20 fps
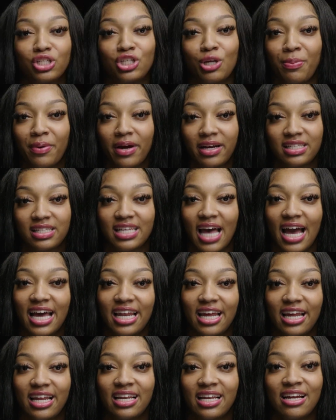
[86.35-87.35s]
just super
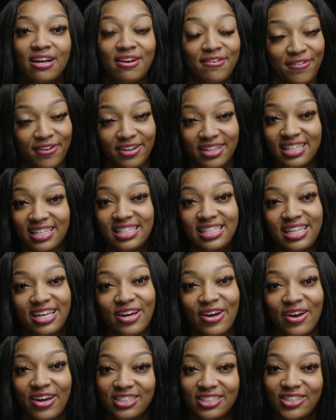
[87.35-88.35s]
excited for this
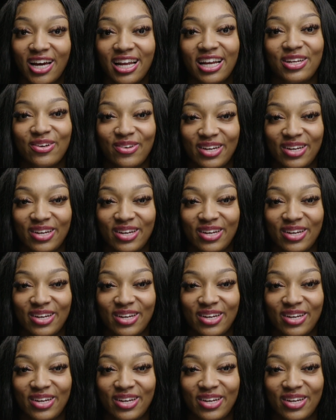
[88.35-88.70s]
year and try to